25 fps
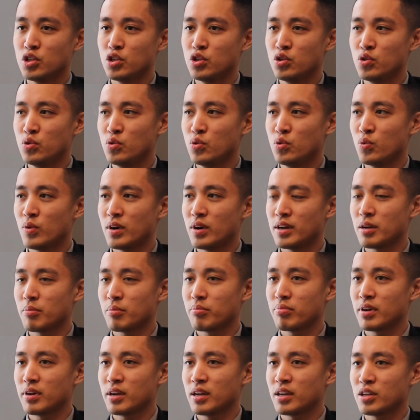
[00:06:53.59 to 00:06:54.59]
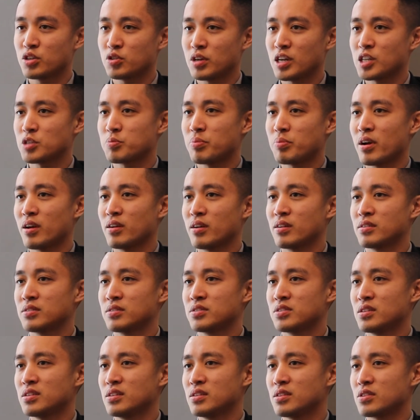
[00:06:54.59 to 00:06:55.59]
you want to bring
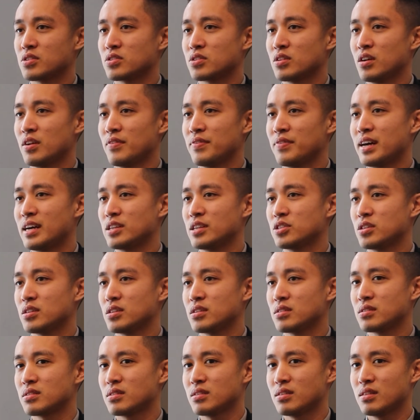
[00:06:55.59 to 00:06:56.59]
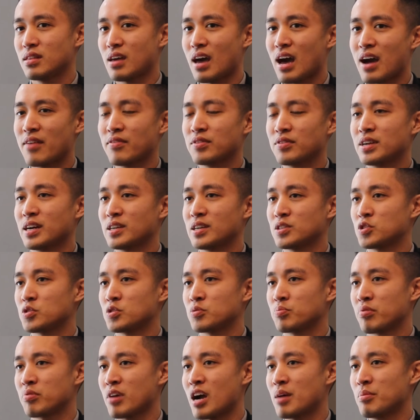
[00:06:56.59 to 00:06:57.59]
transparency to solve not just the
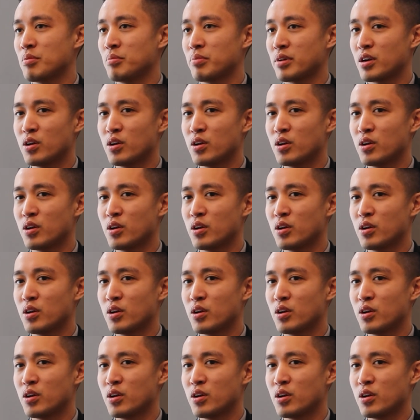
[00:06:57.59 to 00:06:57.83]
advertiser's problem,